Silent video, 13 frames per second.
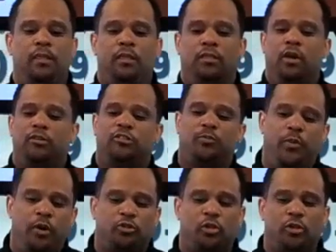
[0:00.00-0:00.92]
There are
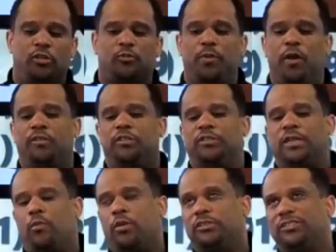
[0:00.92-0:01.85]
spiritual experiences that
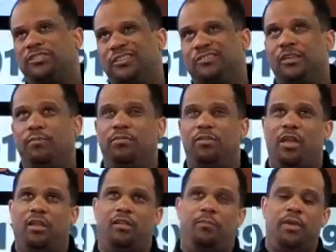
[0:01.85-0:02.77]
will assist
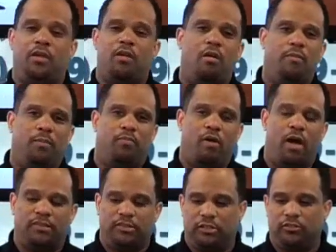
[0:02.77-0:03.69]
in the becoming
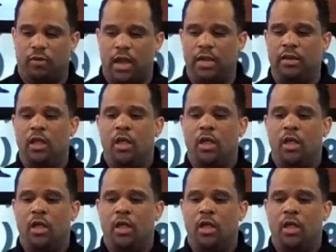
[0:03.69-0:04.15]
process, right?